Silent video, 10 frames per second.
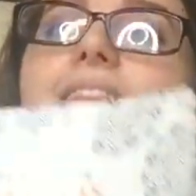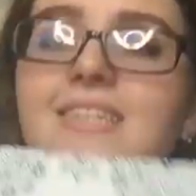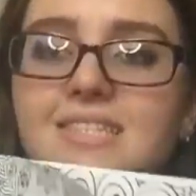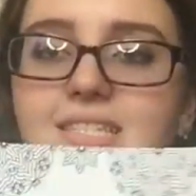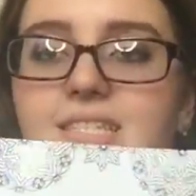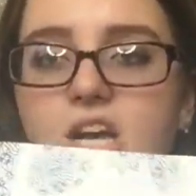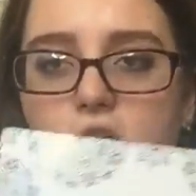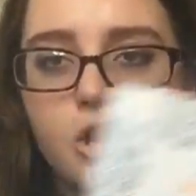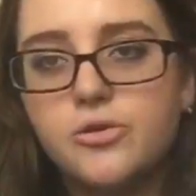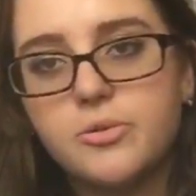This is the
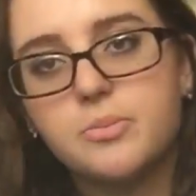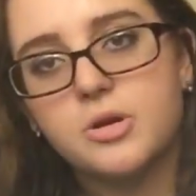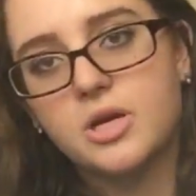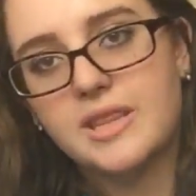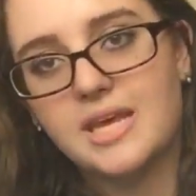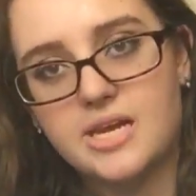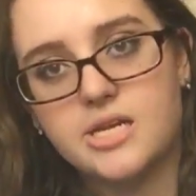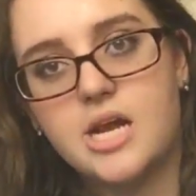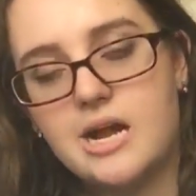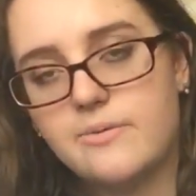coloring book that I
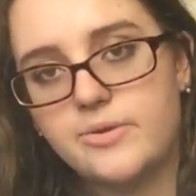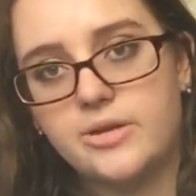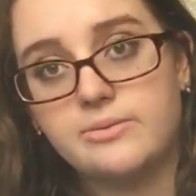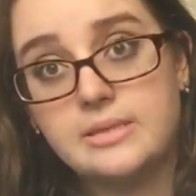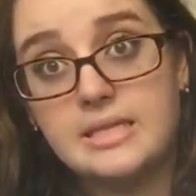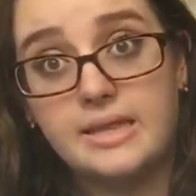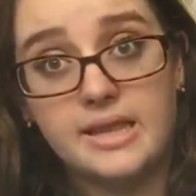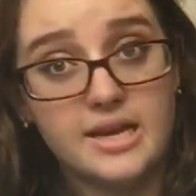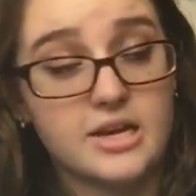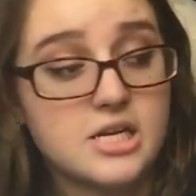got when I was
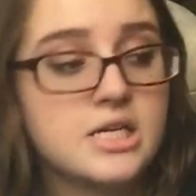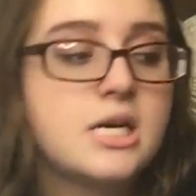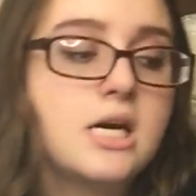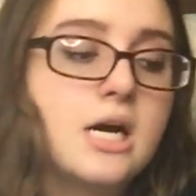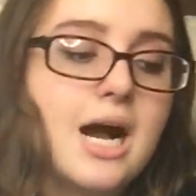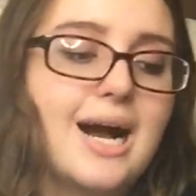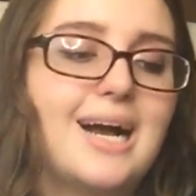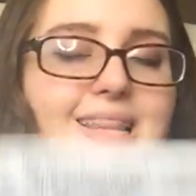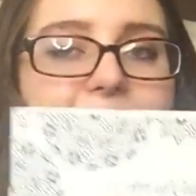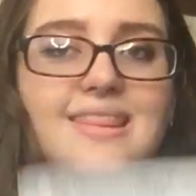there.
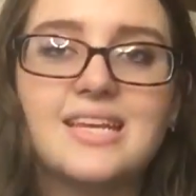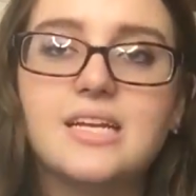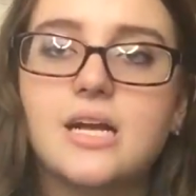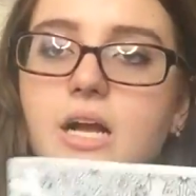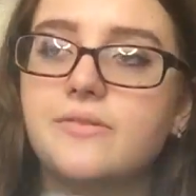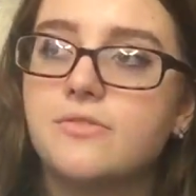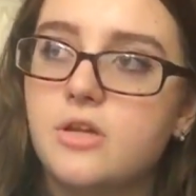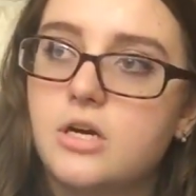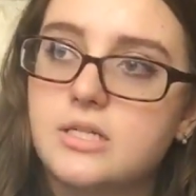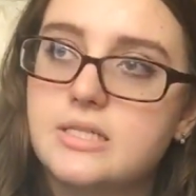I think I
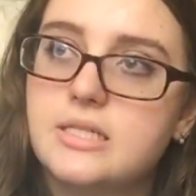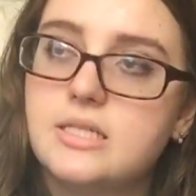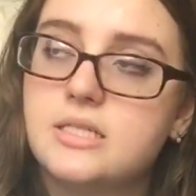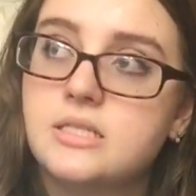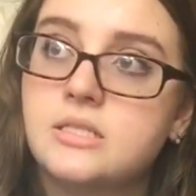vlogged it.